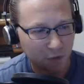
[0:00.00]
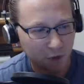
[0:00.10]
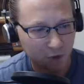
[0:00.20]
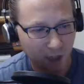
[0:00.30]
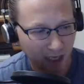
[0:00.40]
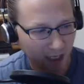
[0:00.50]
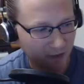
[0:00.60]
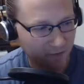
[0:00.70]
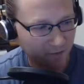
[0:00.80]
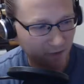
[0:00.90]
You
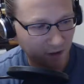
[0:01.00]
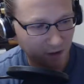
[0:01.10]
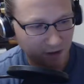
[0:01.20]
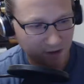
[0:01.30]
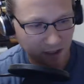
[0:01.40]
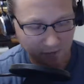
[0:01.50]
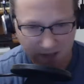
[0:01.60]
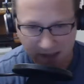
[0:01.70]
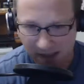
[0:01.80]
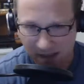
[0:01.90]
have
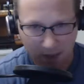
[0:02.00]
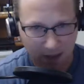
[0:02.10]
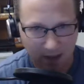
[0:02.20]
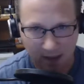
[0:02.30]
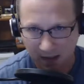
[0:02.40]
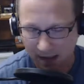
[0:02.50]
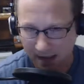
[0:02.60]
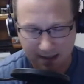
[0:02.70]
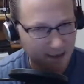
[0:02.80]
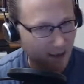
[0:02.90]
deficit spending that
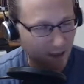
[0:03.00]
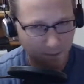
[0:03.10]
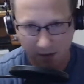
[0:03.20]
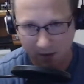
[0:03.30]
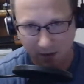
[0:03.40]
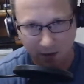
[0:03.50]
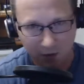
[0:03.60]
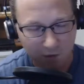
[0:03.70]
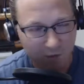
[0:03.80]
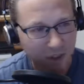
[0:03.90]
has not been
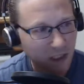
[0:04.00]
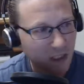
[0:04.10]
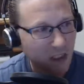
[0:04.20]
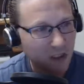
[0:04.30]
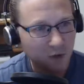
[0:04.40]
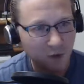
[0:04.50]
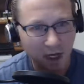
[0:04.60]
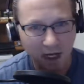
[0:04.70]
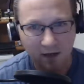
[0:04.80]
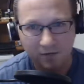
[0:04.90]
curbed. You
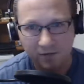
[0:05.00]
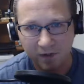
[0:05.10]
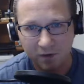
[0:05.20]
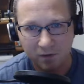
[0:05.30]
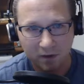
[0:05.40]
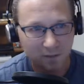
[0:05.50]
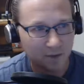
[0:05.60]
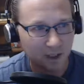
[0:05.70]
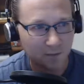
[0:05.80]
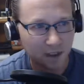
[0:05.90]
have,
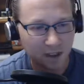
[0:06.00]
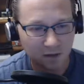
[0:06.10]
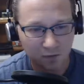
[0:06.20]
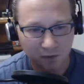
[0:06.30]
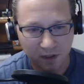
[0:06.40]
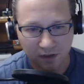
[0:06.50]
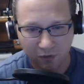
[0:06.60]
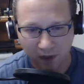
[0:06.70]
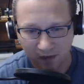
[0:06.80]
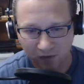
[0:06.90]
let me
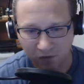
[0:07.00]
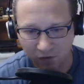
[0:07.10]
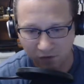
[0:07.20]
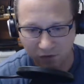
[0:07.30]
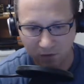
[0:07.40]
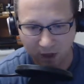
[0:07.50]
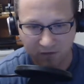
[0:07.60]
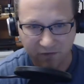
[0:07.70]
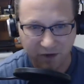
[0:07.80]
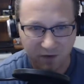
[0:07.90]
redirect you to my
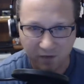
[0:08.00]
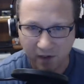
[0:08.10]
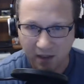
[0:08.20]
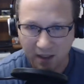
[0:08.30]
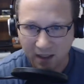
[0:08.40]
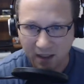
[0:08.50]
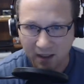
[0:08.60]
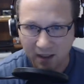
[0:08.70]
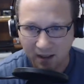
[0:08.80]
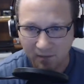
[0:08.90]
favorite
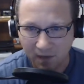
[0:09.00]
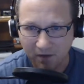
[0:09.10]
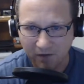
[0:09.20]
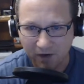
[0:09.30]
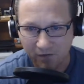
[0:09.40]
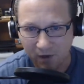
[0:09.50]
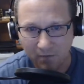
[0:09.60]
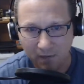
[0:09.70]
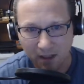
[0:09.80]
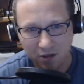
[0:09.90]

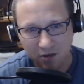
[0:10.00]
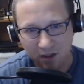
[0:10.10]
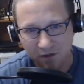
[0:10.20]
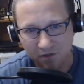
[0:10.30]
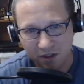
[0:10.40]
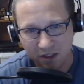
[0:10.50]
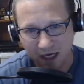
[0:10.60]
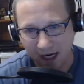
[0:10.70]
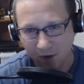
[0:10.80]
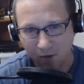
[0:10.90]
metric of just
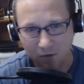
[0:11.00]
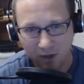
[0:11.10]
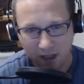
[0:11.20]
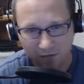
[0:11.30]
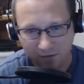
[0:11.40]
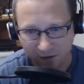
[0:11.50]
how life